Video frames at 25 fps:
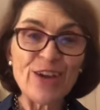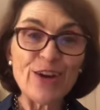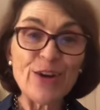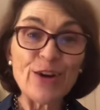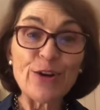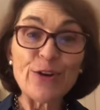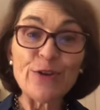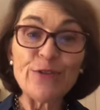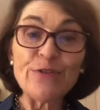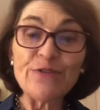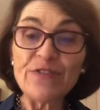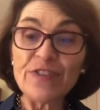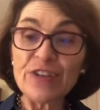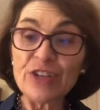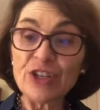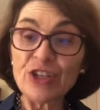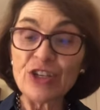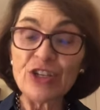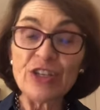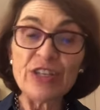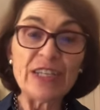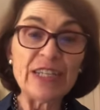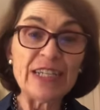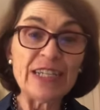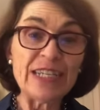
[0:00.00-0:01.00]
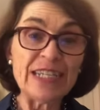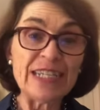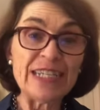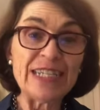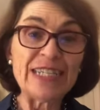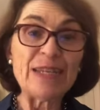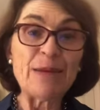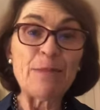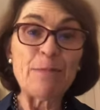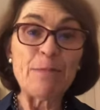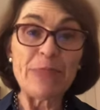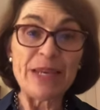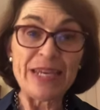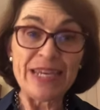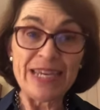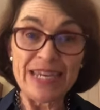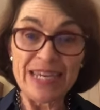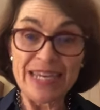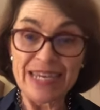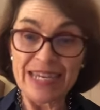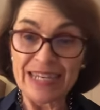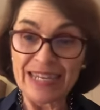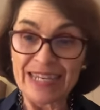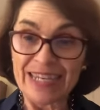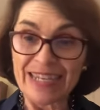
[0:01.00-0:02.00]
Her vision is
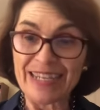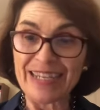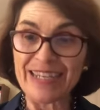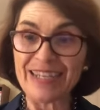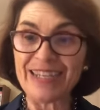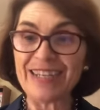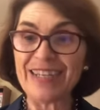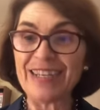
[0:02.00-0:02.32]
big.